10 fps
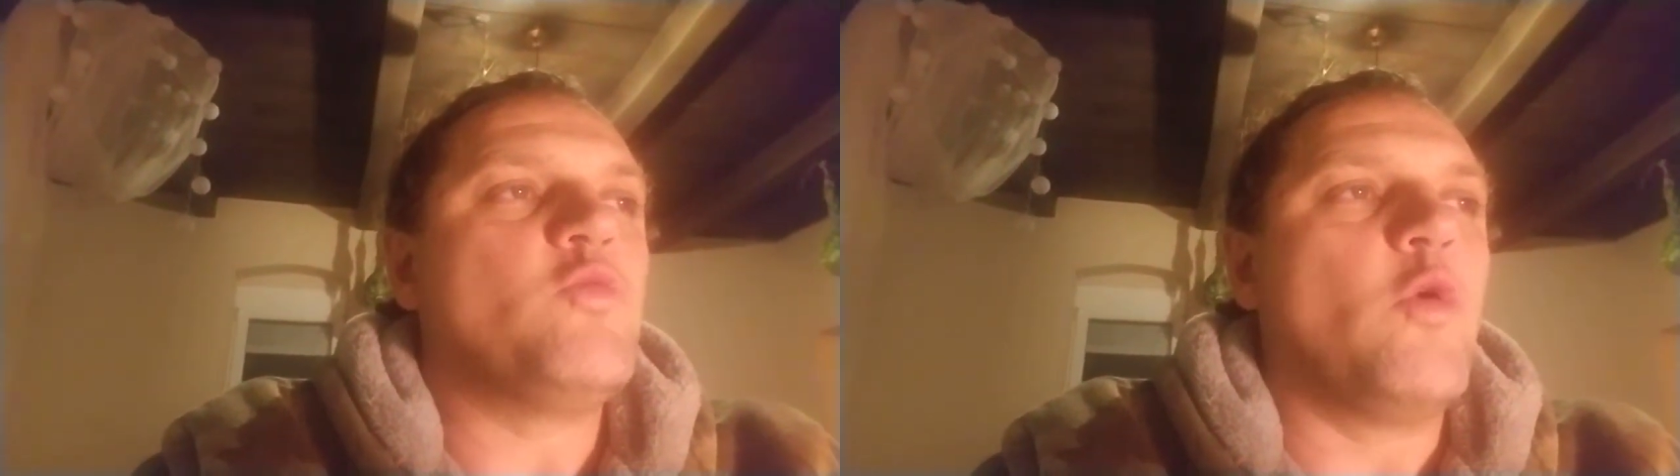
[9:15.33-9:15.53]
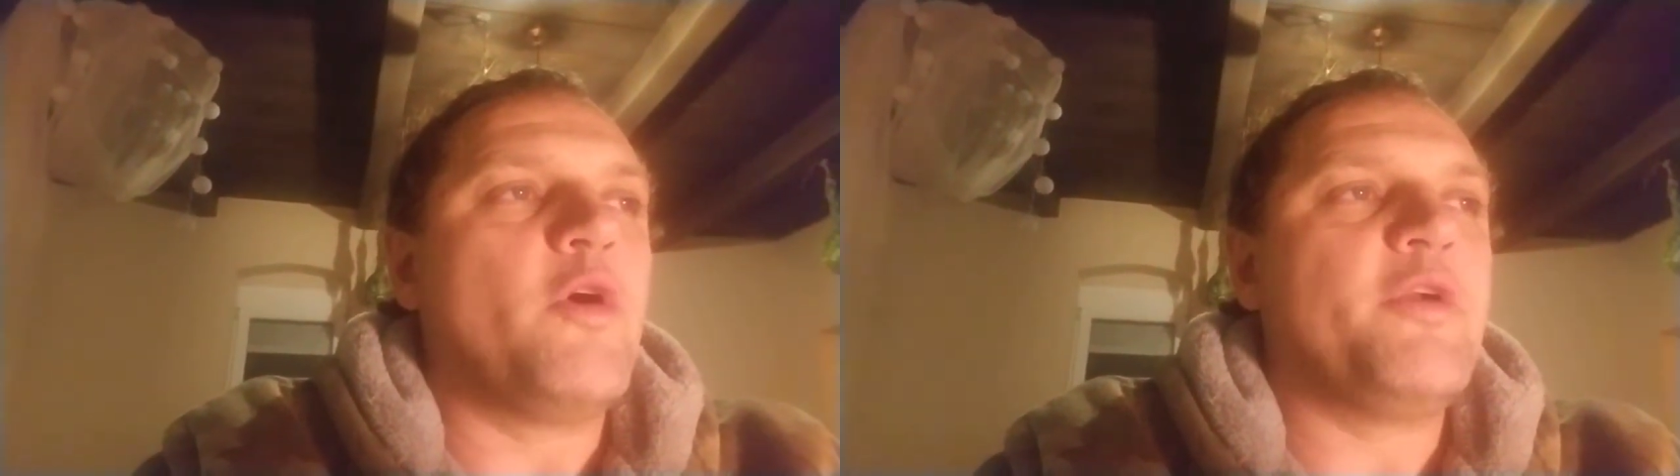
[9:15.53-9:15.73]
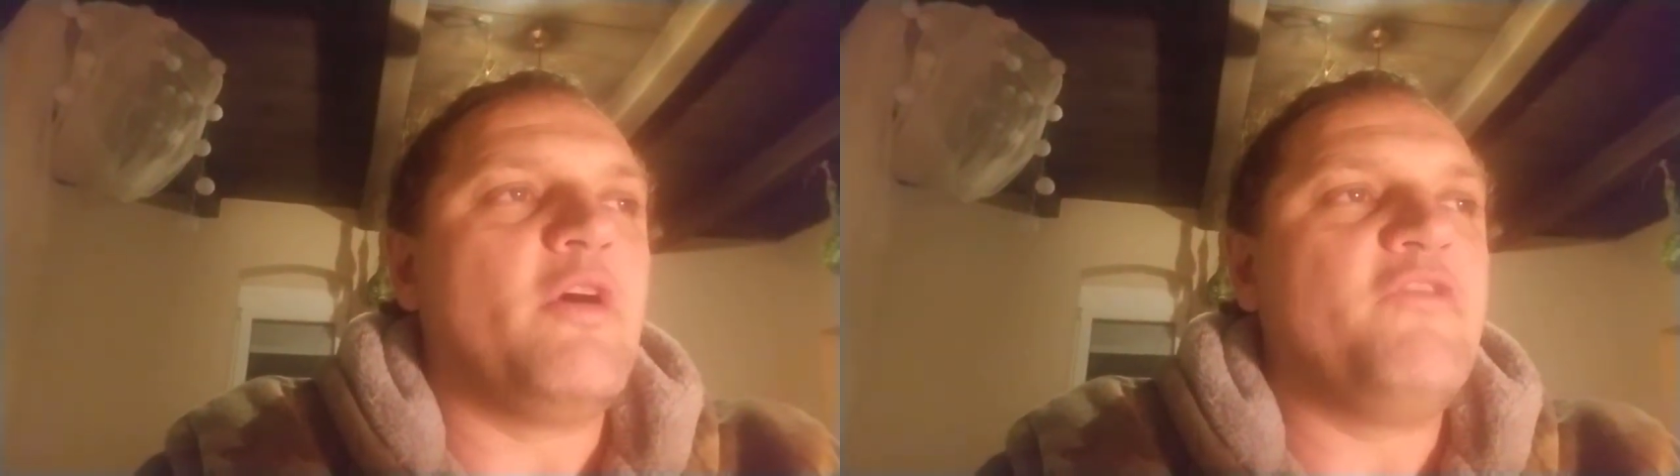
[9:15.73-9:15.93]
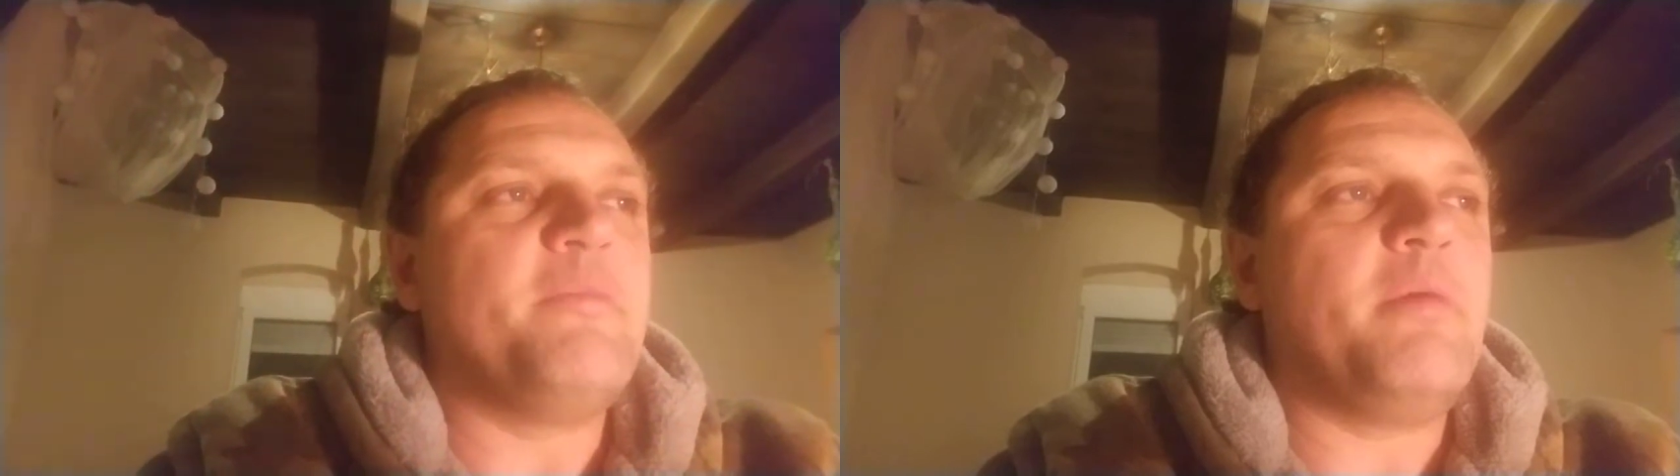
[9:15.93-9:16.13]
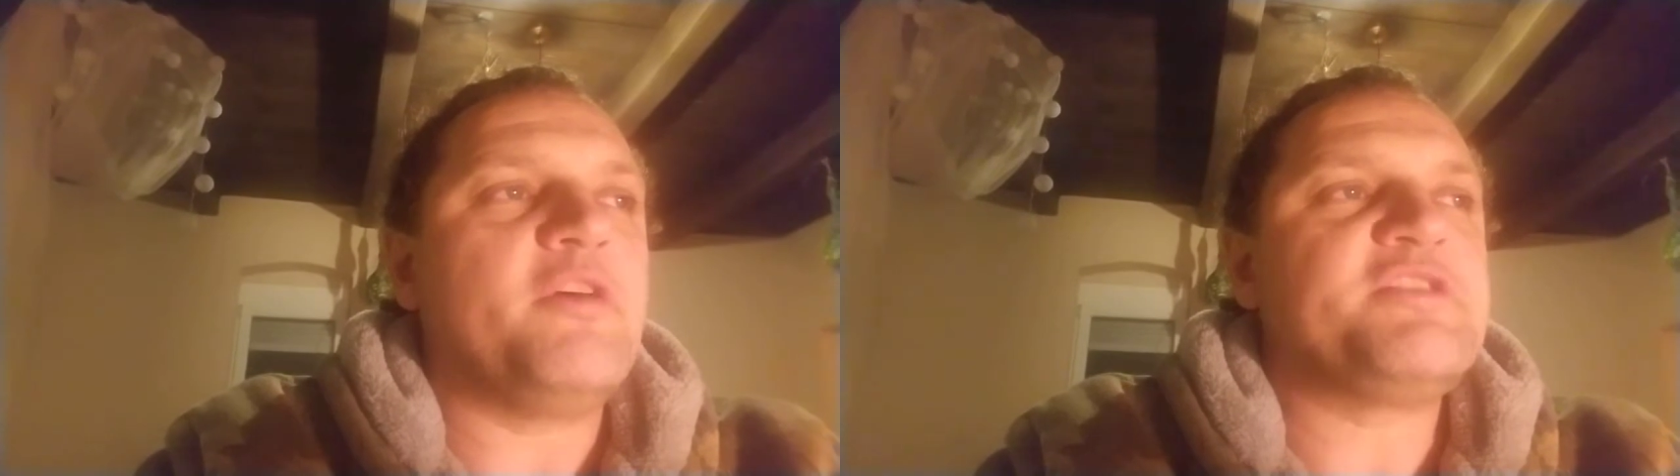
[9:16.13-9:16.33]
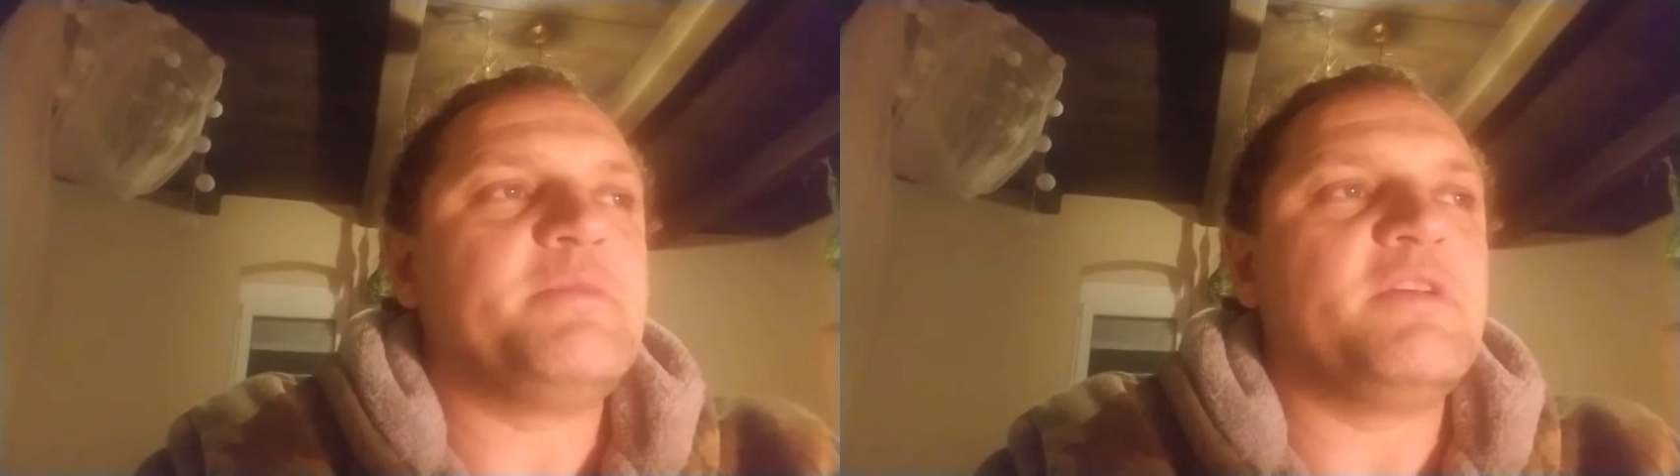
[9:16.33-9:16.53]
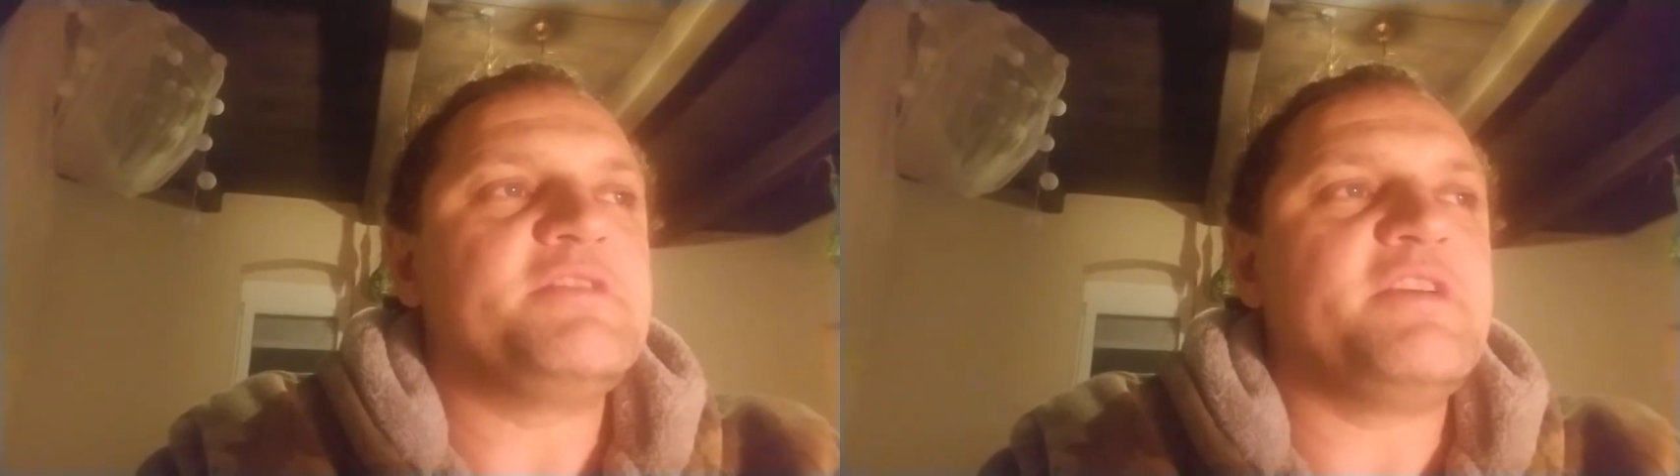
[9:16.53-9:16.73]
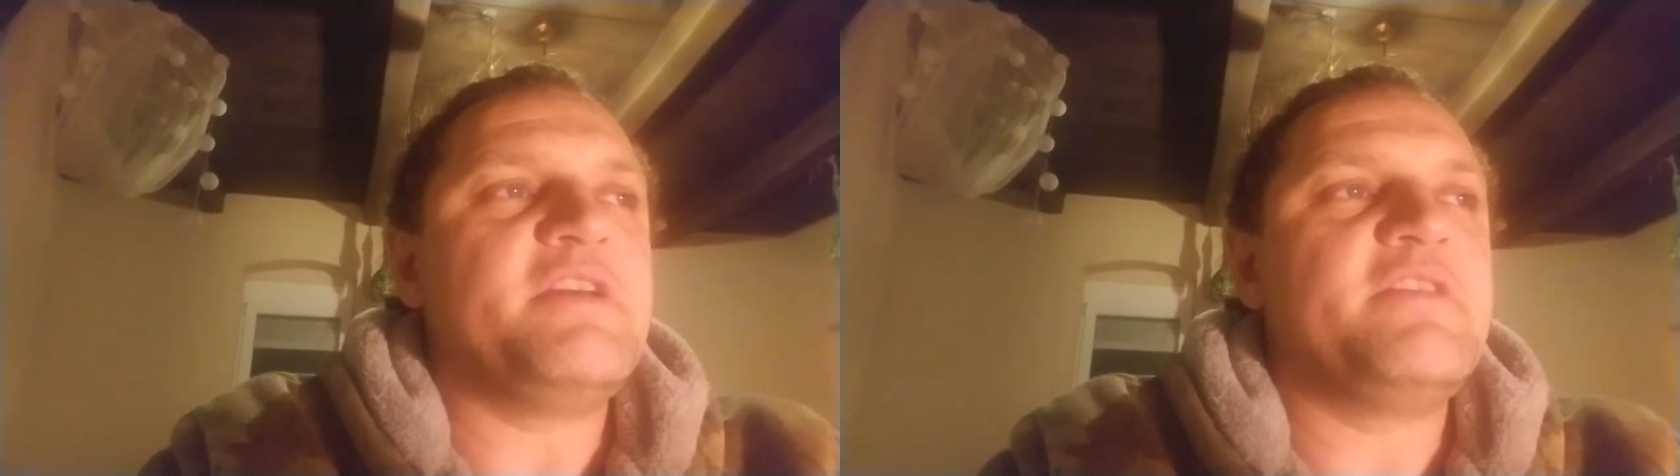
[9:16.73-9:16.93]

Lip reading: ward off the possibility